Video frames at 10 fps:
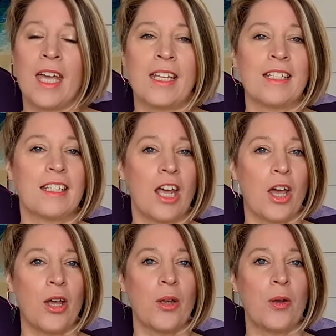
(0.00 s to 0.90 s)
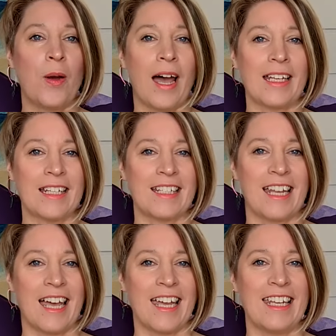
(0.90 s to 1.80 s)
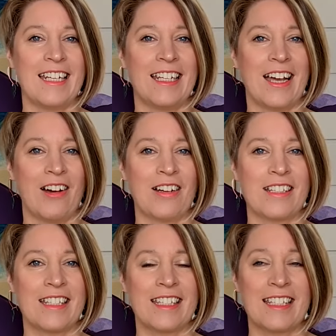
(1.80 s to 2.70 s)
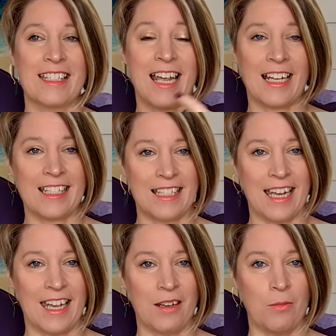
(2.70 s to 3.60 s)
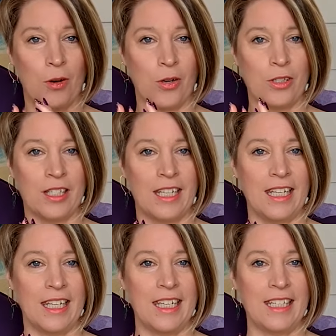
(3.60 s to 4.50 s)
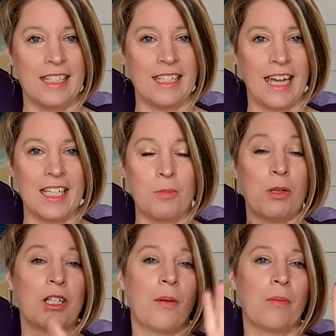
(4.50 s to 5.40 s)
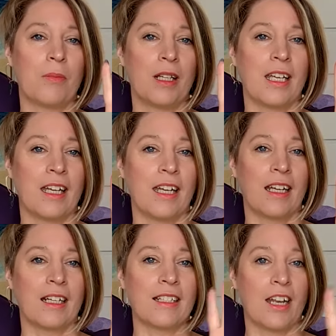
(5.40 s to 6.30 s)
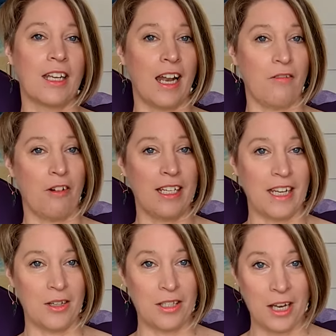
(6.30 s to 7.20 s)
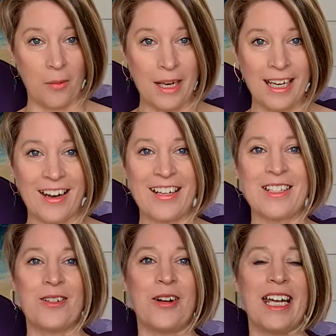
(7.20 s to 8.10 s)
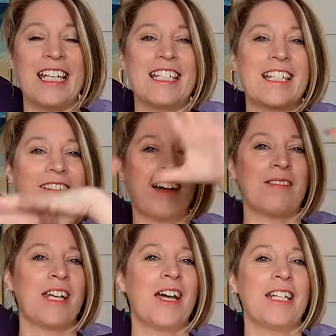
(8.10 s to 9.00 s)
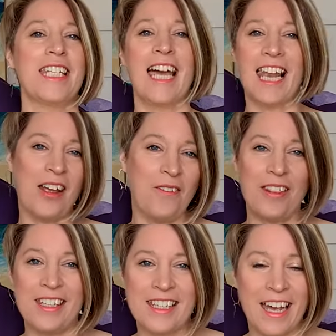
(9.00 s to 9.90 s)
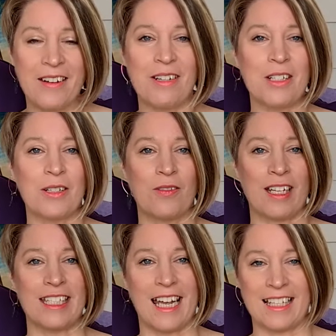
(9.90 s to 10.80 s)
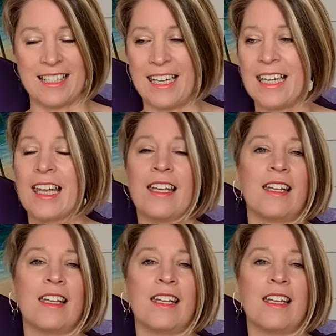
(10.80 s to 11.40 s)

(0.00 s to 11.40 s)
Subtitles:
So, as I say, last Saturday was the day to put up the Sew Yellow for Endo sewing, and I saw Instagram turn yellow for the day, which was fantastic.